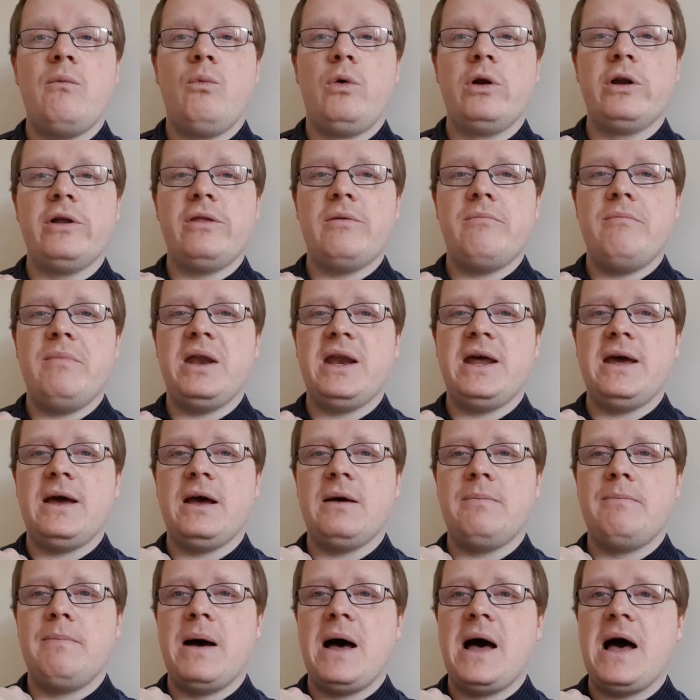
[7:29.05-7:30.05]
One at the minute,
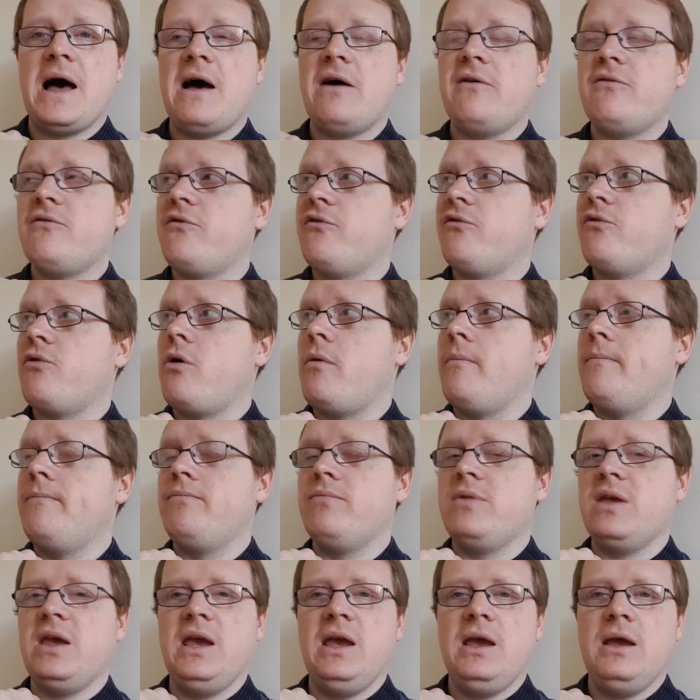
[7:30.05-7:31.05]
apart
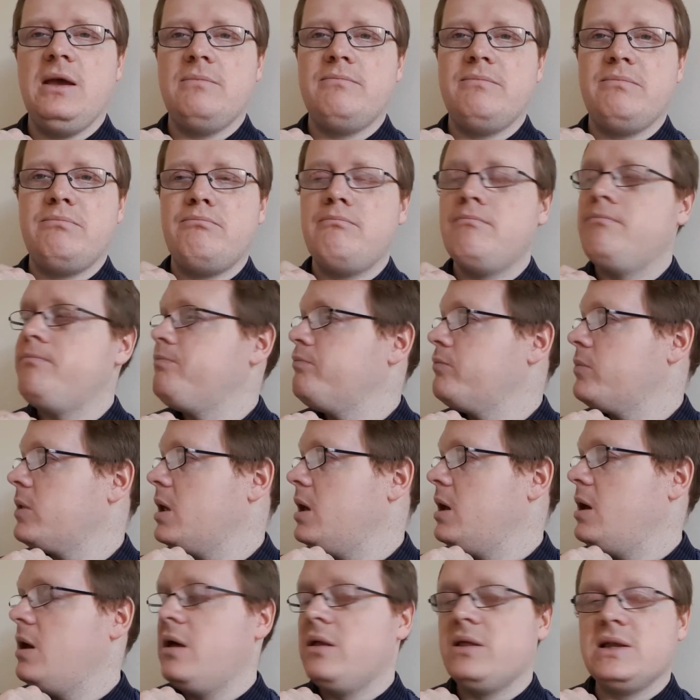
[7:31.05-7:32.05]
from the
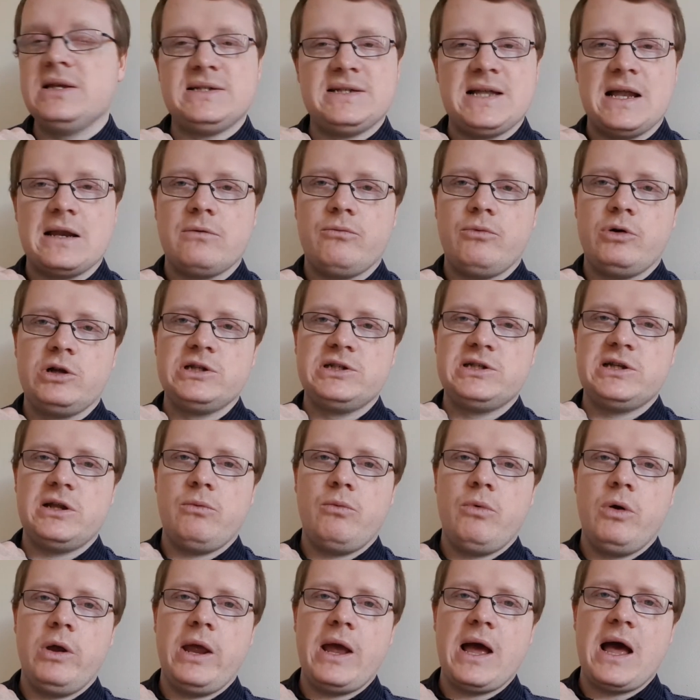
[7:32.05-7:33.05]
standard one. So
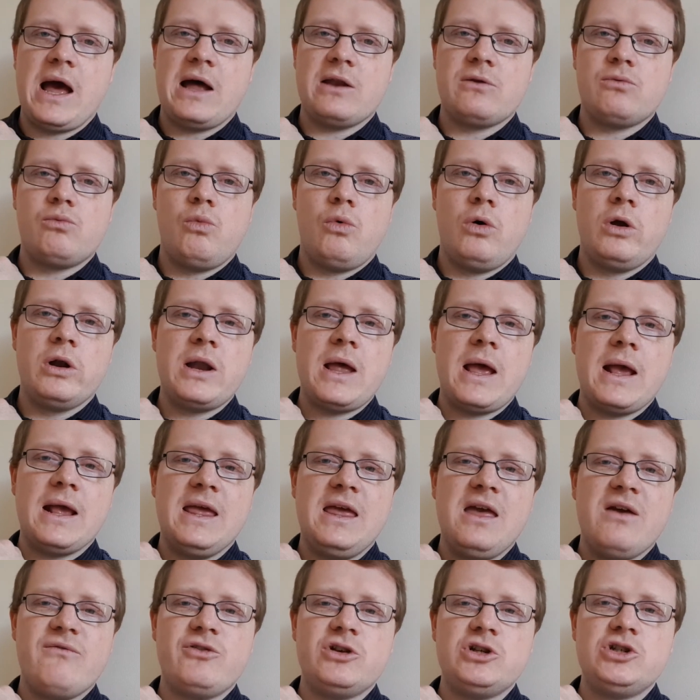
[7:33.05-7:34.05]
we had one
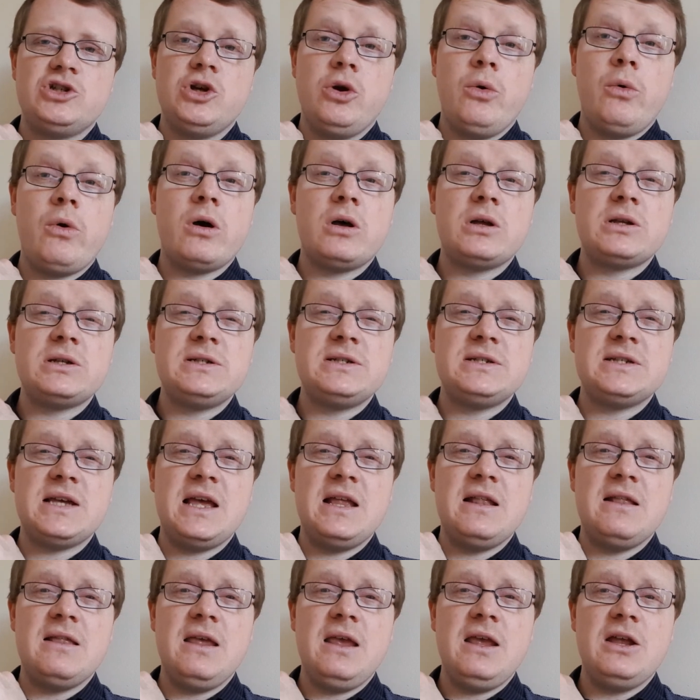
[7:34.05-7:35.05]
given to us
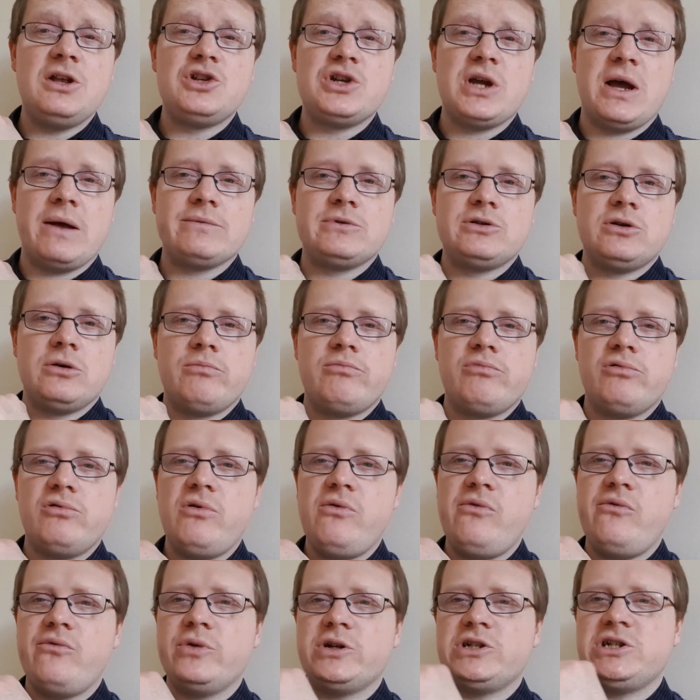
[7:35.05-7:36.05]
in the chapter
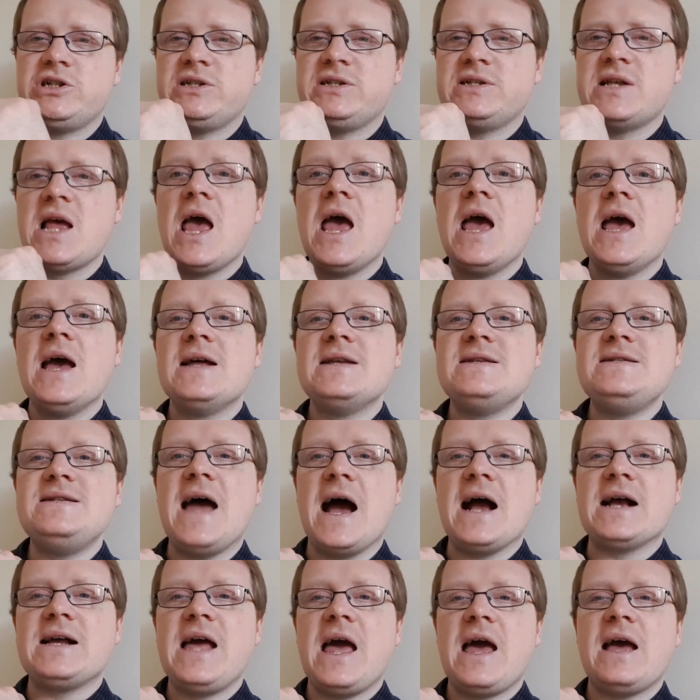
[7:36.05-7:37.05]
approved, which is
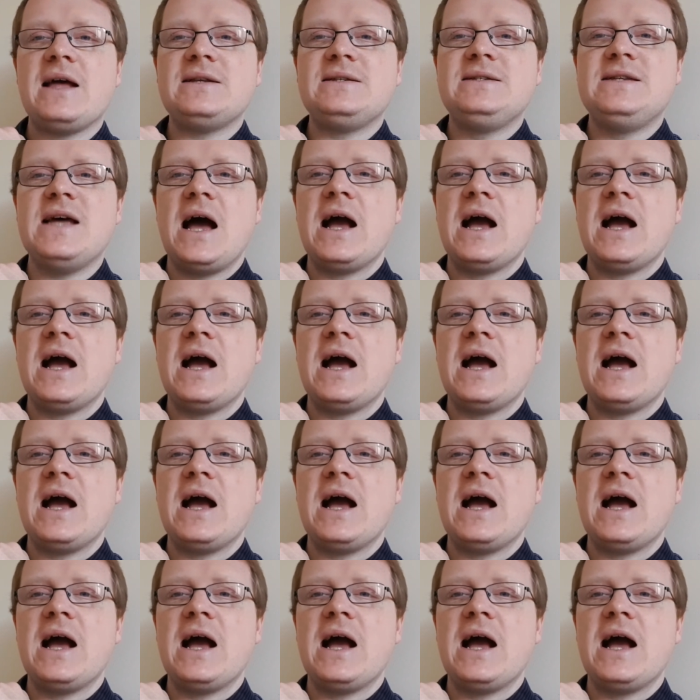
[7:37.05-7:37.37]
Daka.